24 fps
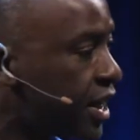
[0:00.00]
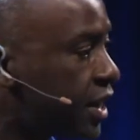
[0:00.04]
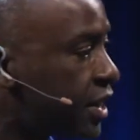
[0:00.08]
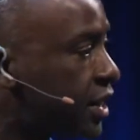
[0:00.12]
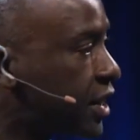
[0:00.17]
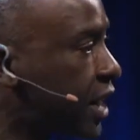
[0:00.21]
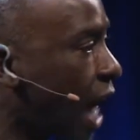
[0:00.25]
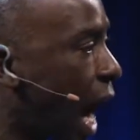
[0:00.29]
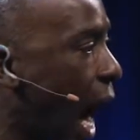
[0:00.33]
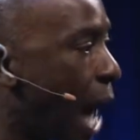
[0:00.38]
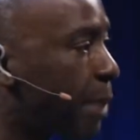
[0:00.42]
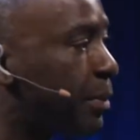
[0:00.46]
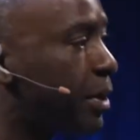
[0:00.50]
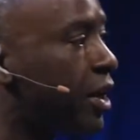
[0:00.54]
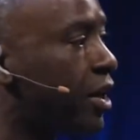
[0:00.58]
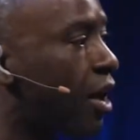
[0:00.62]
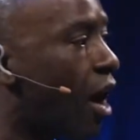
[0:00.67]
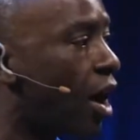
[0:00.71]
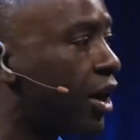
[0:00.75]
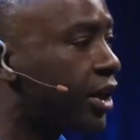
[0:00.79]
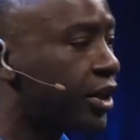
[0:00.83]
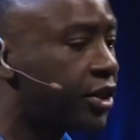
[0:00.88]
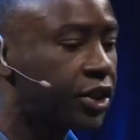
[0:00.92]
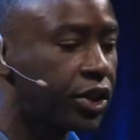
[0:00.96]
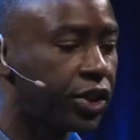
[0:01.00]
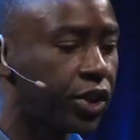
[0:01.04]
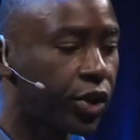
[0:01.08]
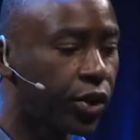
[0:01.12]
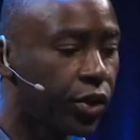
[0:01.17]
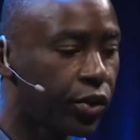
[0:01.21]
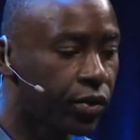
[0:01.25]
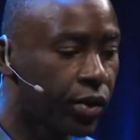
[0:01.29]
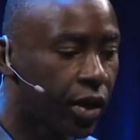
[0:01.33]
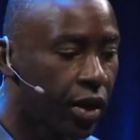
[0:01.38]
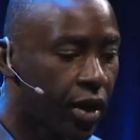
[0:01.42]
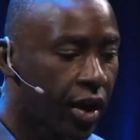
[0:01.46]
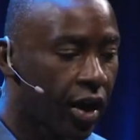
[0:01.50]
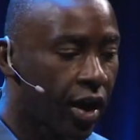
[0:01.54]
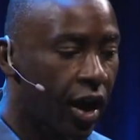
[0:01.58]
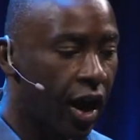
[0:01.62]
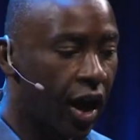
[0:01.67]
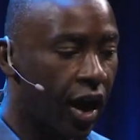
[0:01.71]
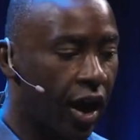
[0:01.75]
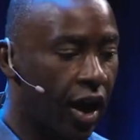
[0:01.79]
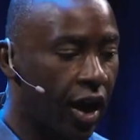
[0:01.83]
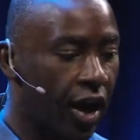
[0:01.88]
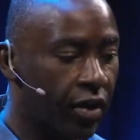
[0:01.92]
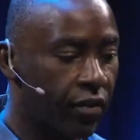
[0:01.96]
Time and longitude,
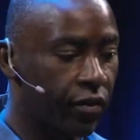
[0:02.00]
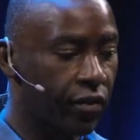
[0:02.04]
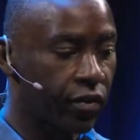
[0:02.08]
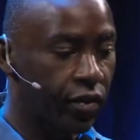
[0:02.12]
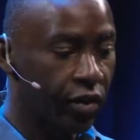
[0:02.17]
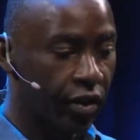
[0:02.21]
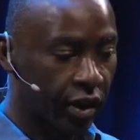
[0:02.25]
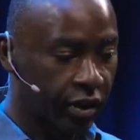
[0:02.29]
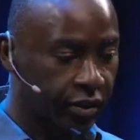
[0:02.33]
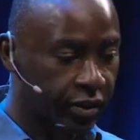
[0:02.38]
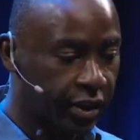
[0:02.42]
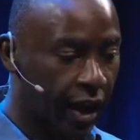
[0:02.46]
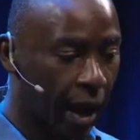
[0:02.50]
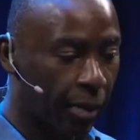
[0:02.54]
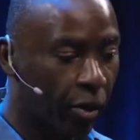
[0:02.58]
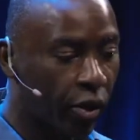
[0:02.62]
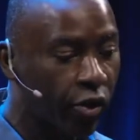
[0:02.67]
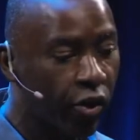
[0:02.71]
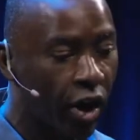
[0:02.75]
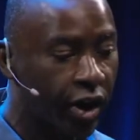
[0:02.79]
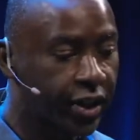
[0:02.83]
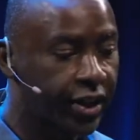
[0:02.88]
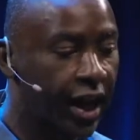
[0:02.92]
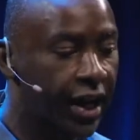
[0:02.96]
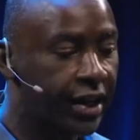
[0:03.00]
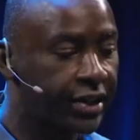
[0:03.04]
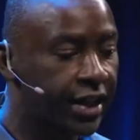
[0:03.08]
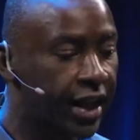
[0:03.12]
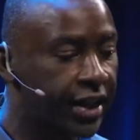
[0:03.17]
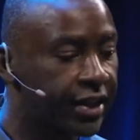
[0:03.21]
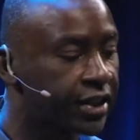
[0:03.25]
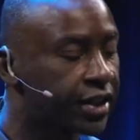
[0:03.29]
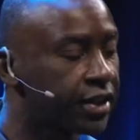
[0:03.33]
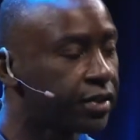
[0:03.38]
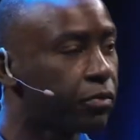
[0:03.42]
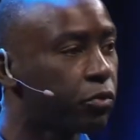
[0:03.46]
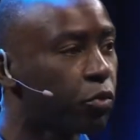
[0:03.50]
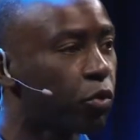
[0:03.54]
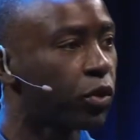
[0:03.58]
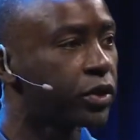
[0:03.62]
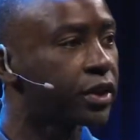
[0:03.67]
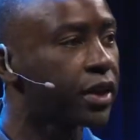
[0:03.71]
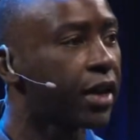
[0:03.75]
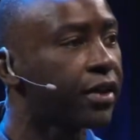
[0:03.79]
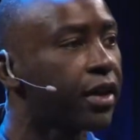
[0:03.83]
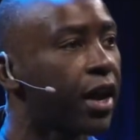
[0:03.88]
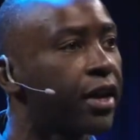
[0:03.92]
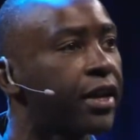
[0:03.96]
democratization was
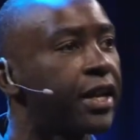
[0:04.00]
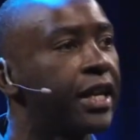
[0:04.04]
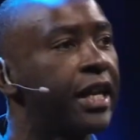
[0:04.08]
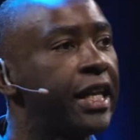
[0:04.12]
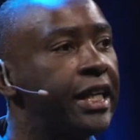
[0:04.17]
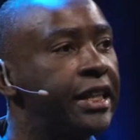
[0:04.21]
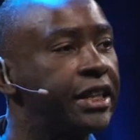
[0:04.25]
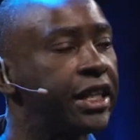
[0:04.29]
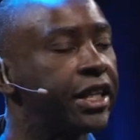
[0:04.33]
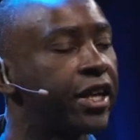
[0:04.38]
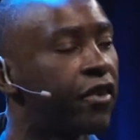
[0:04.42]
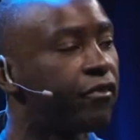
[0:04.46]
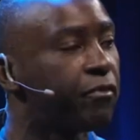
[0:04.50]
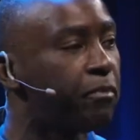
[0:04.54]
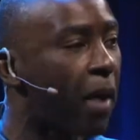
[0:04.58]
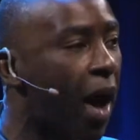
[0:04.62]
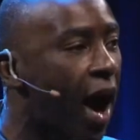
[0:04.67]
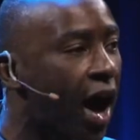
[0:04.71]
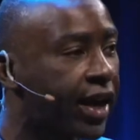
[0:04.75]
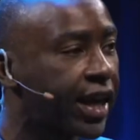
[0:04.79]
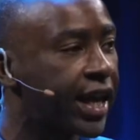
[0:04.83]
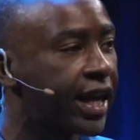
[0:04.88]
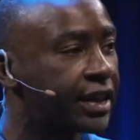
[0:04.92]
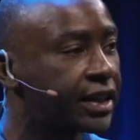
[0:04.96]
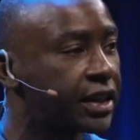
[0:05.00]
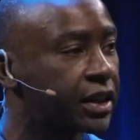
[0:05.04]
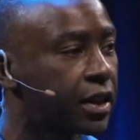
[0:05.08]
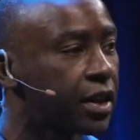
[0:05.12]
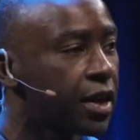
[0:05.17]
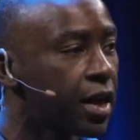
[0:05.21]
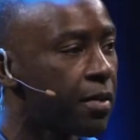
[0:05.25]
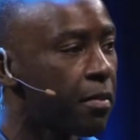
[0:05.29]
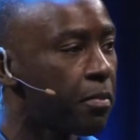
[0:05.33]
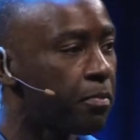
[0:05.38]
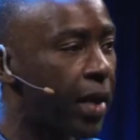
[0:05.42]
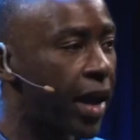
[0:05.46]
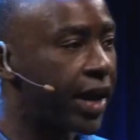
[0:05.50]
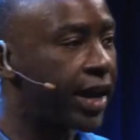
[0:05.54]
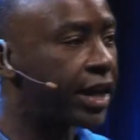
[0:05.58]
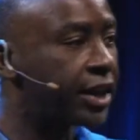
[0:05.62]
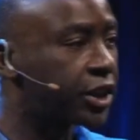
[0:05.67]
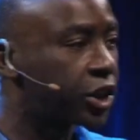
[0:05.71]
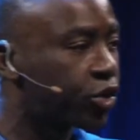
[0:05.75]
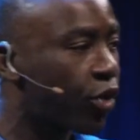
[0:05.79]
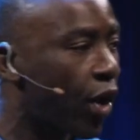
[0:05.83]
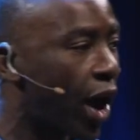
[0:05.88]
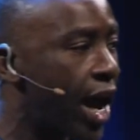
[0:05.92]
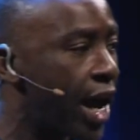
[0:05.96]
unleashing of markets, making
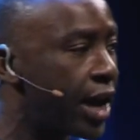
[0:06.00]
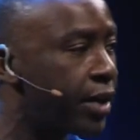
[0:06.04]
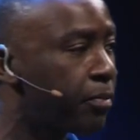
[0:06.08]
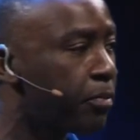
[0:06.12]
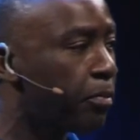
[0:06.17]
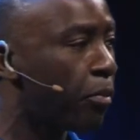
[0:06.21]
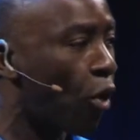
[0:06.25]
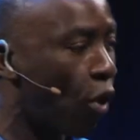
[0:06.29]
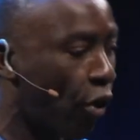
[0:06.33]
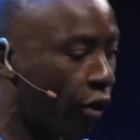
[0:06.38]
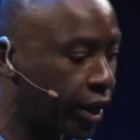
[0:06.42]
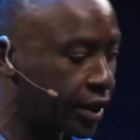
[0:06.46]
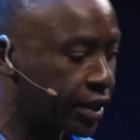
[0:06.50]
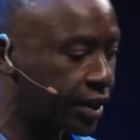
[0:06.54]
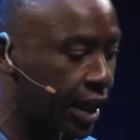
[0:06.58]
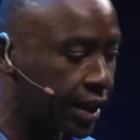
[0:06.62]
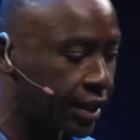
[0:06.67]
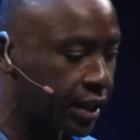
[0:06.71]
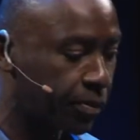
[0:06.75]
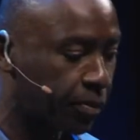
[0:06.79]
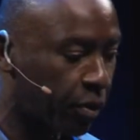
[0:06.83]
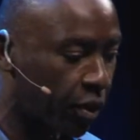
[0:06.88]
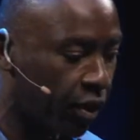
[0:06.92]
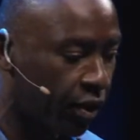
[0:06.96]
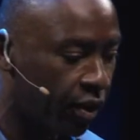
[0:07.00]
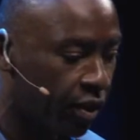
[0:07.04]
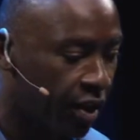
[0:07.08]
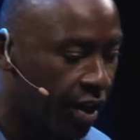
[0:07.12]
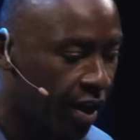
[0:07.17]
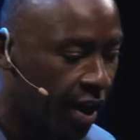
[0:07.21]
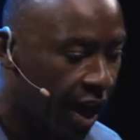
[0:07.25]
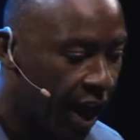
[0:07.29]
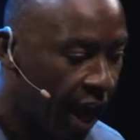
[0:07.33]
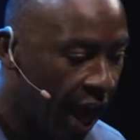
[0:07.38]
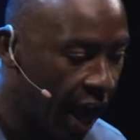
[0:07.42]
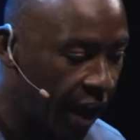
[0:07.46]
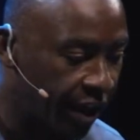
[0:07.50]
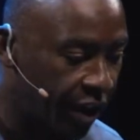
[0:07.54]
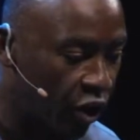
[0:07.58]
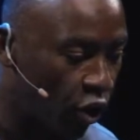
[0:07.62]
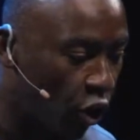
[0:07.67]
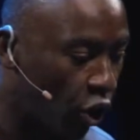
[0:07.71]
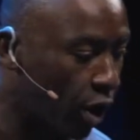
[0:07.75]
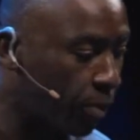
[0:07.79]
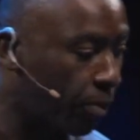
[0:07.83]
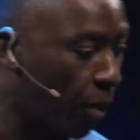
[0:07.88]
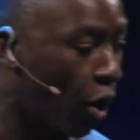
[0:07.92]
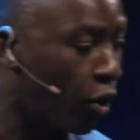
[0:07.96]
trade more accessible, and the
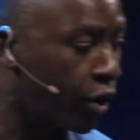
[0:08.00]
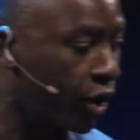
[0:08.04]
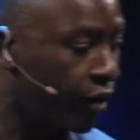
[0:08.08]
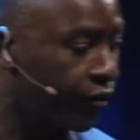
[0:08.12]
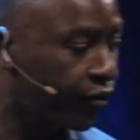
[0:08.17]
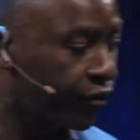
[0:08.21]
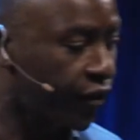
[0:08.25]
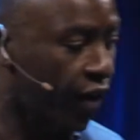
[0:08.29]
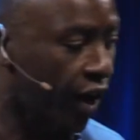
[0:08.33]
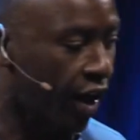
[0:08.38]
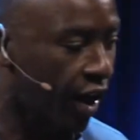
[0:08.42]
automotive